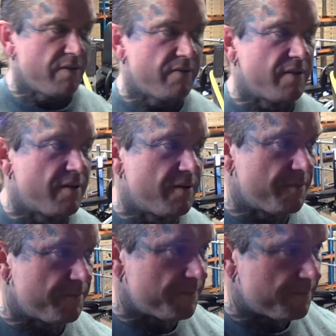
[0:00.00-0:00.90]
Here we
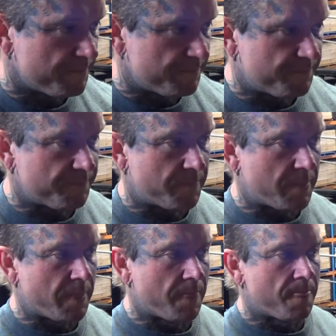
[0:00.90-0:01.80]
go.
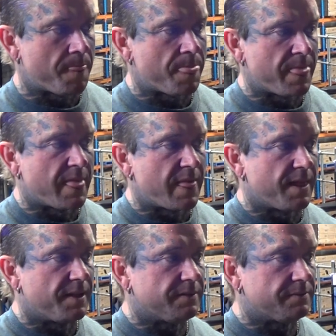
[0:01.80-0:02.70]
This is from
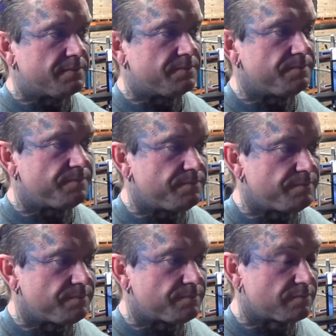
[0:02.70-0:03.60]
Man Stopper
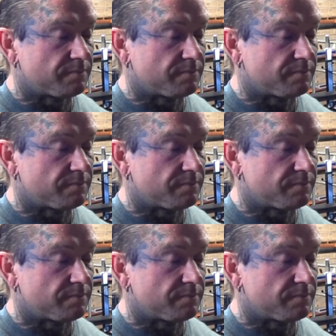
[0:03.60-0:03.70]
90.